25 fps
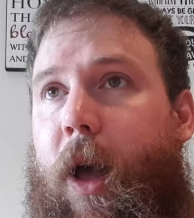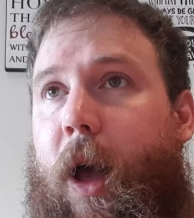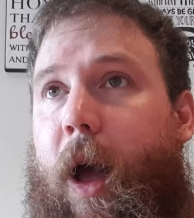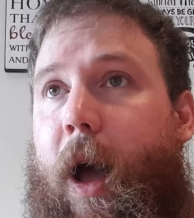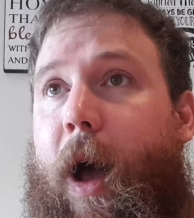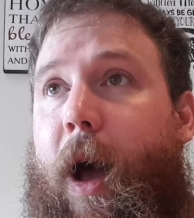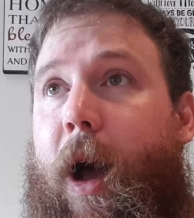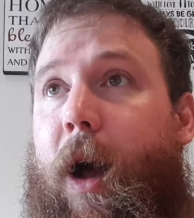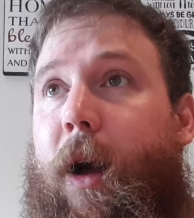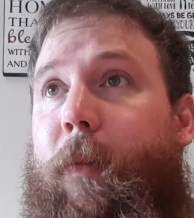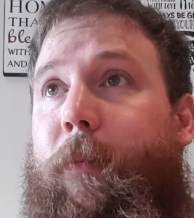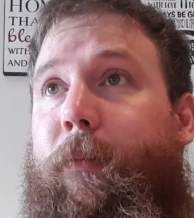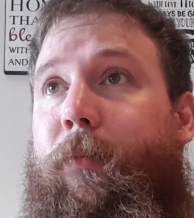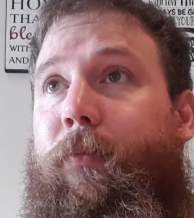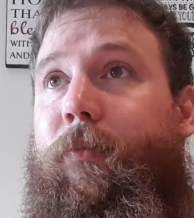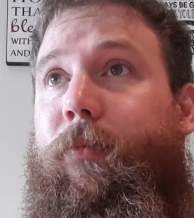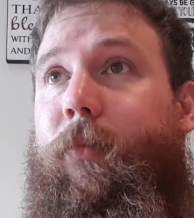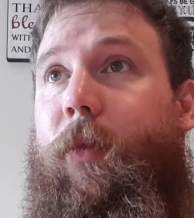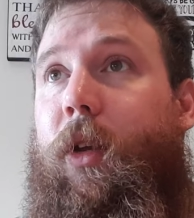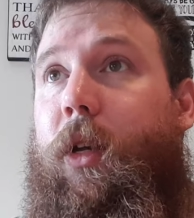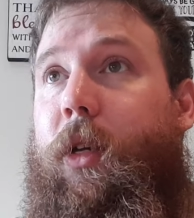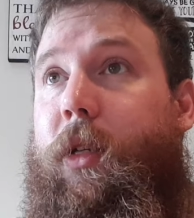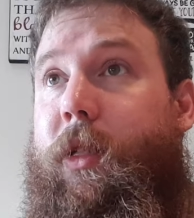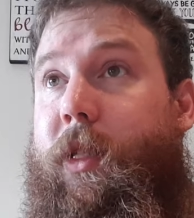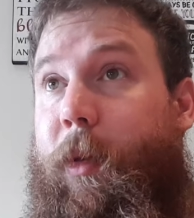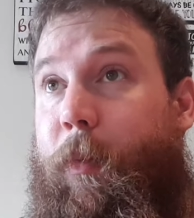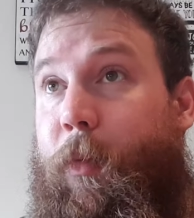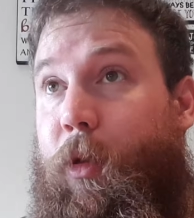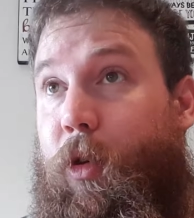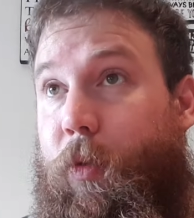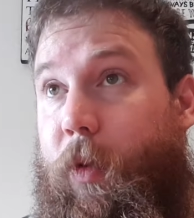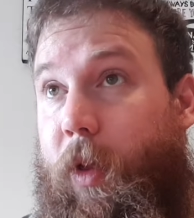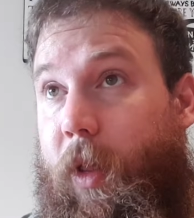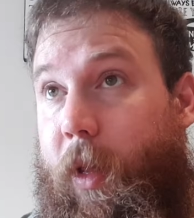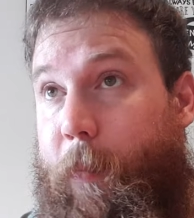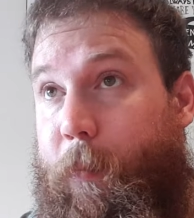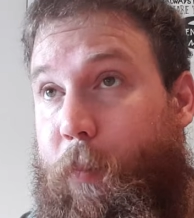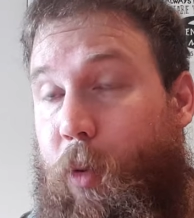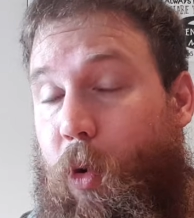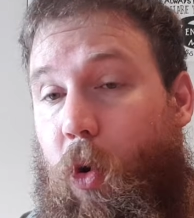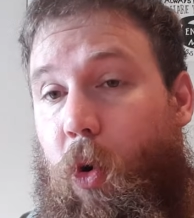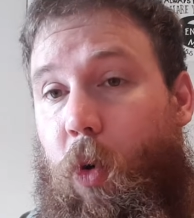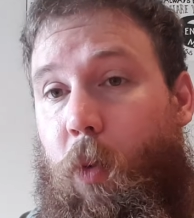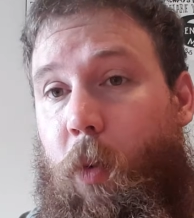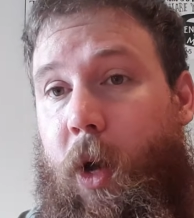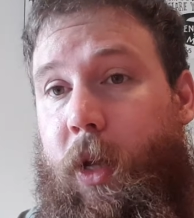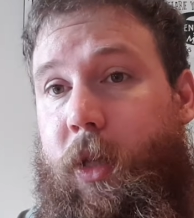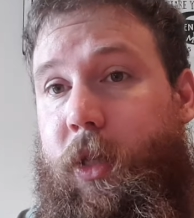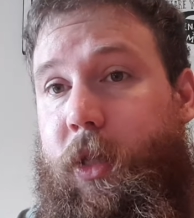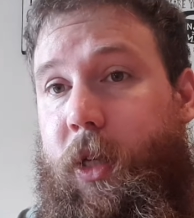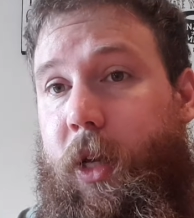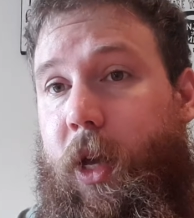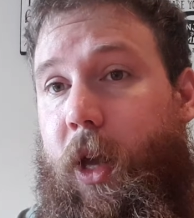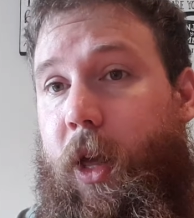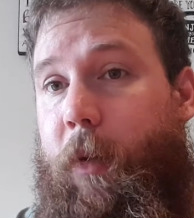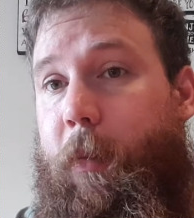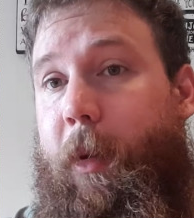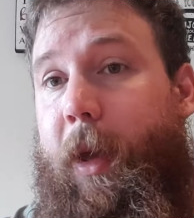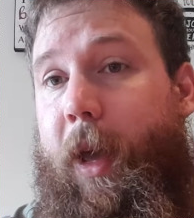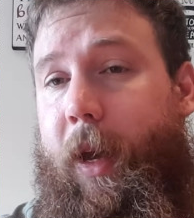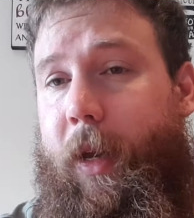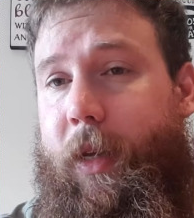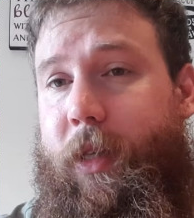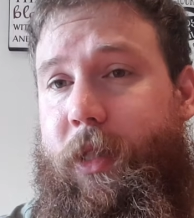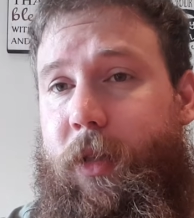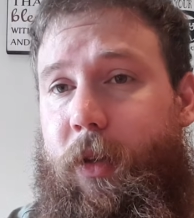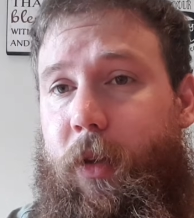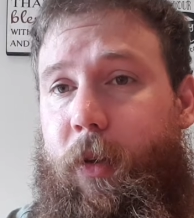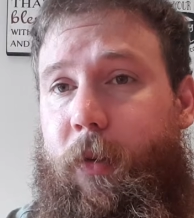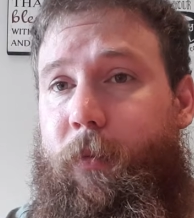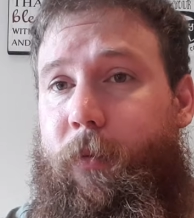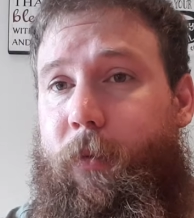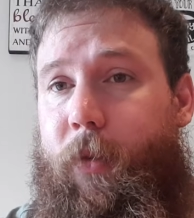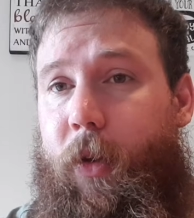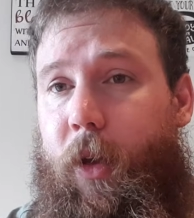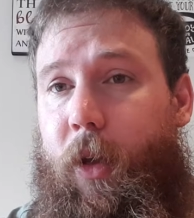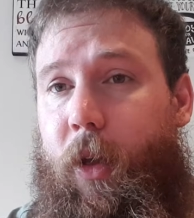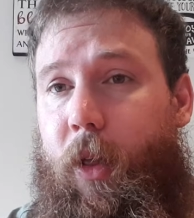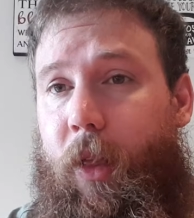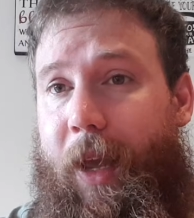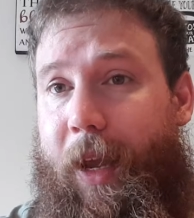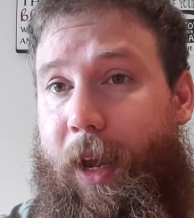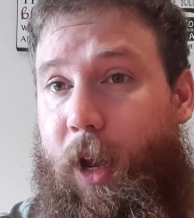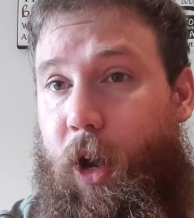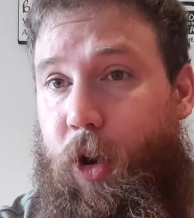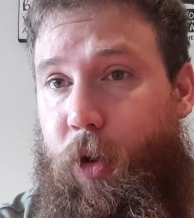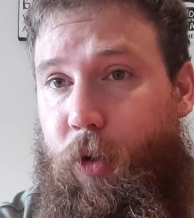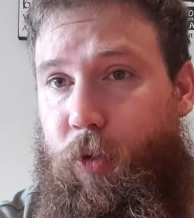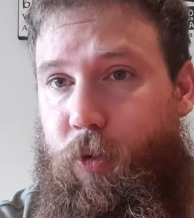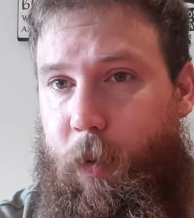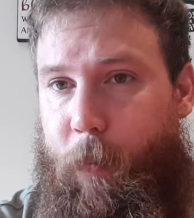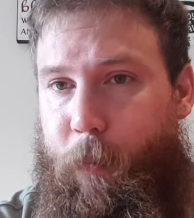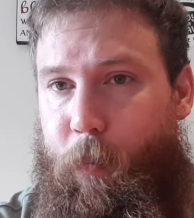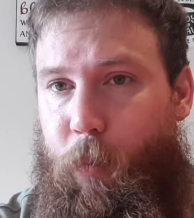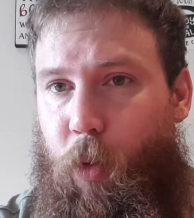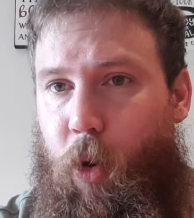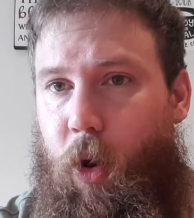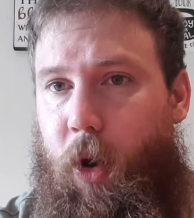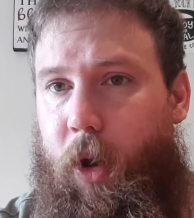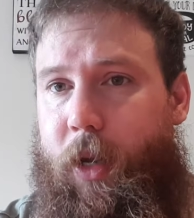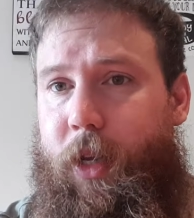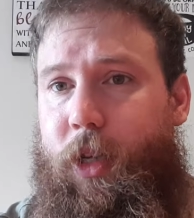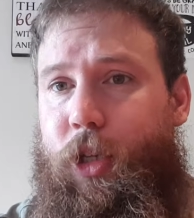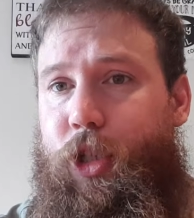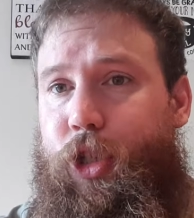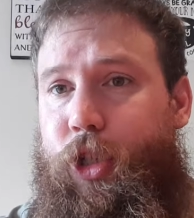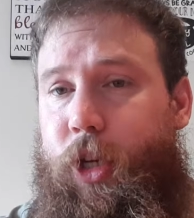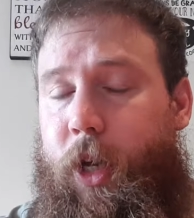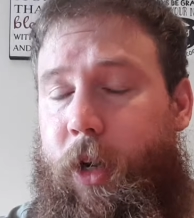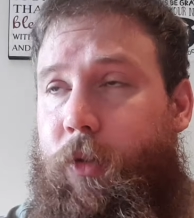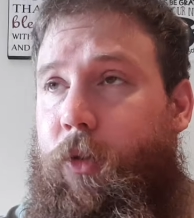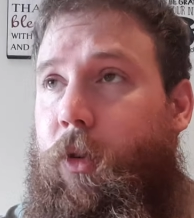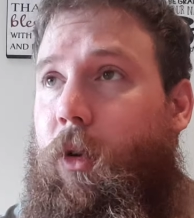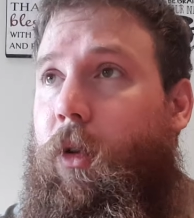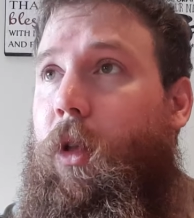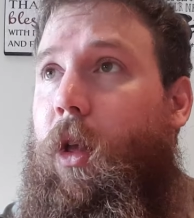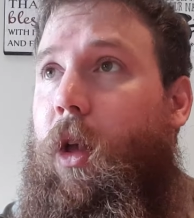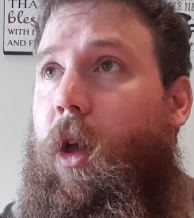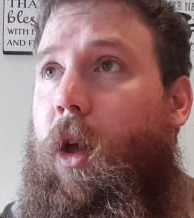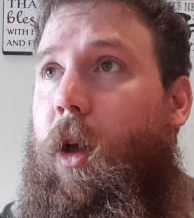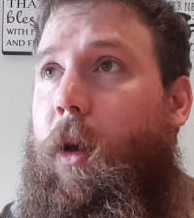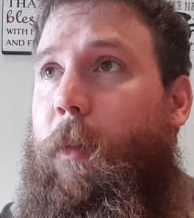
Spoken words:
Some of the really poor ones are going to be excellent for like grip work in general,